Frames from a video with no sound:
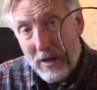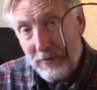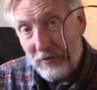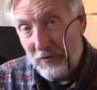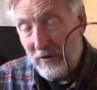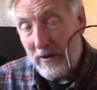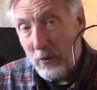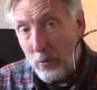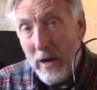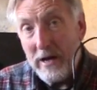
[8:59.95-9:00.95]
This is a
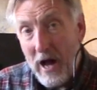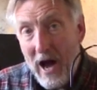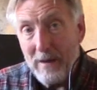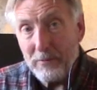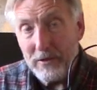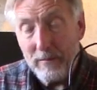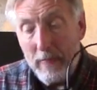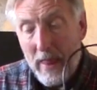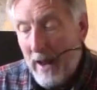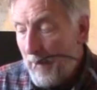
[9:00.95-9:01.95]
great option,
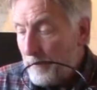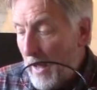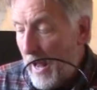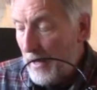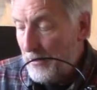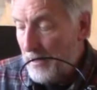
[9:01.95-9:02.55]
and